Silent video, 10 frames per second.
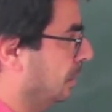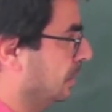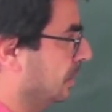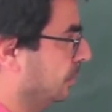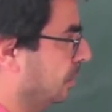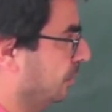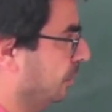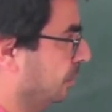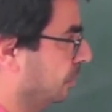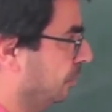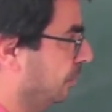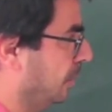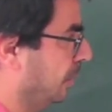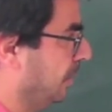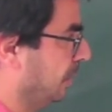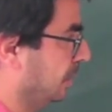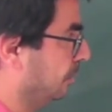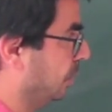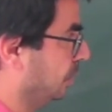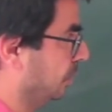Something of the order of a million
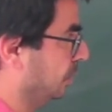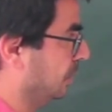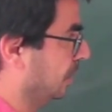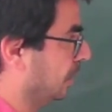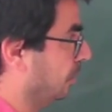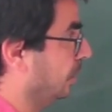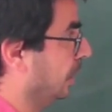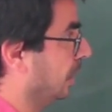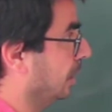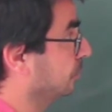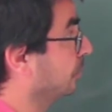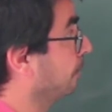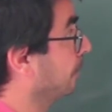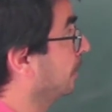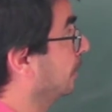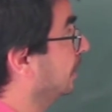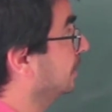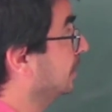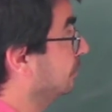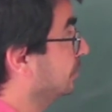protons that are going around at
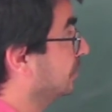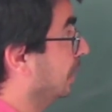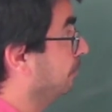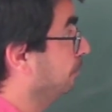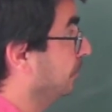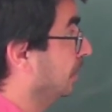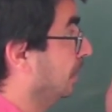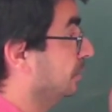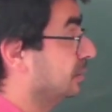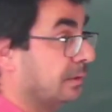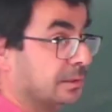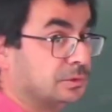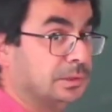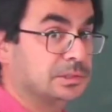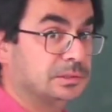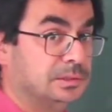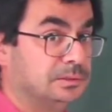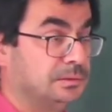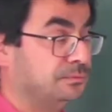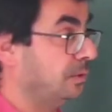a given time in the Tevatron
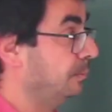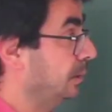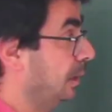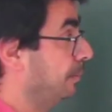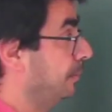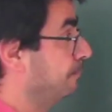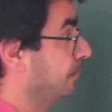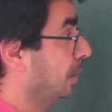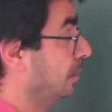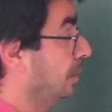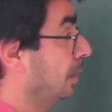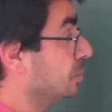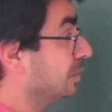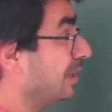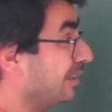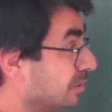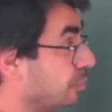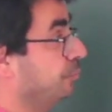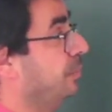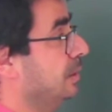accelerator in Fermilab. Okay? So there are a lot
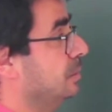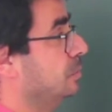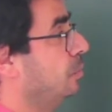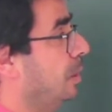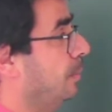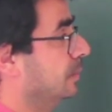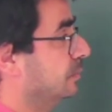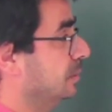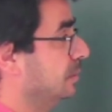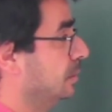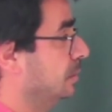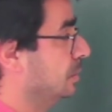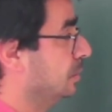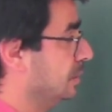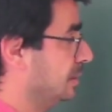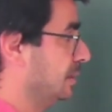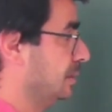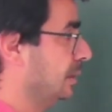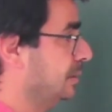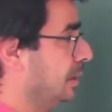of ways to go about this. So this is,
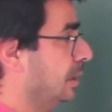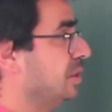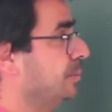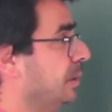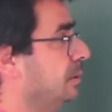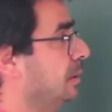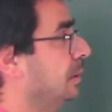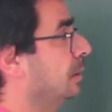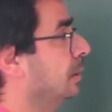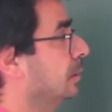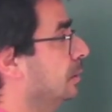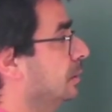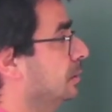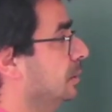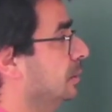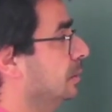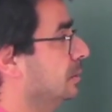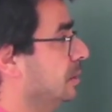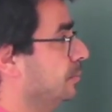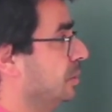I think, algebraically the
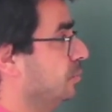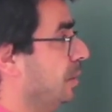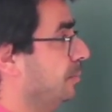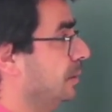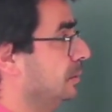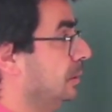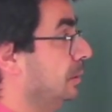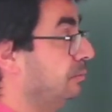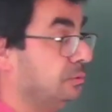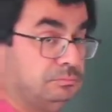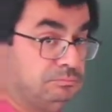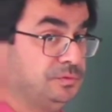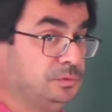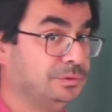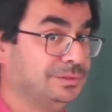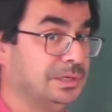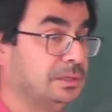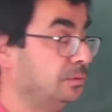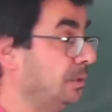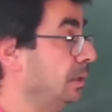simplest way. But if you do this
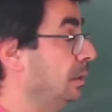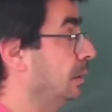another way,